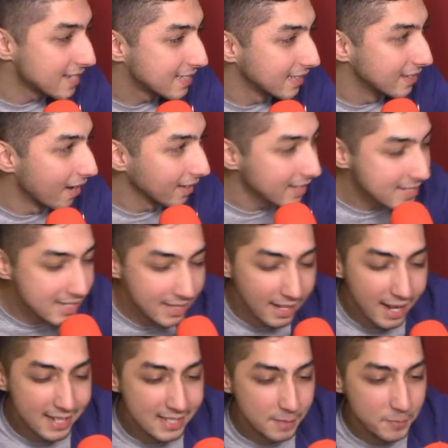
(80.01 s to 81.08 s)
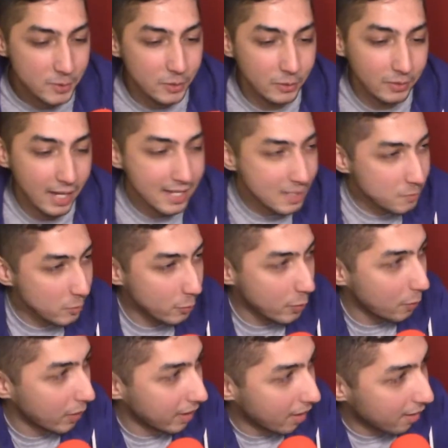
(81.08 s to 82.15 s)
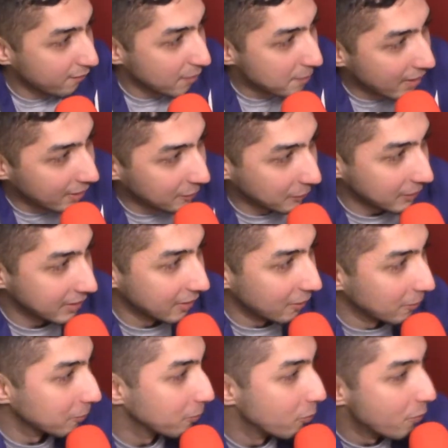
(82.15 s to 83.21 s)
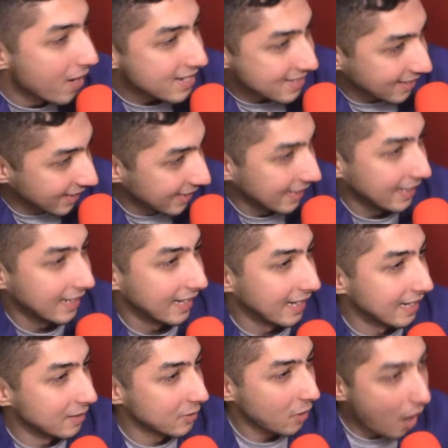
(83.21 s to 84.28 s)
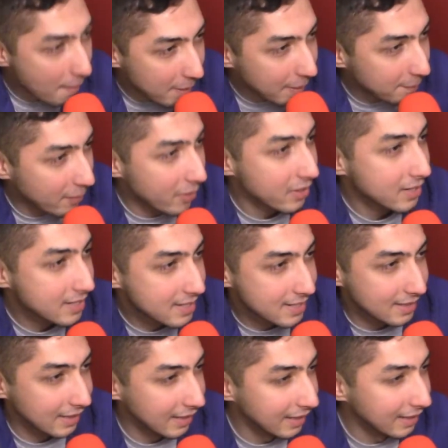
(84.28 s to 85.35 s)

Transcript: did not listen to the last episode we went off about wrestling and comic books. And,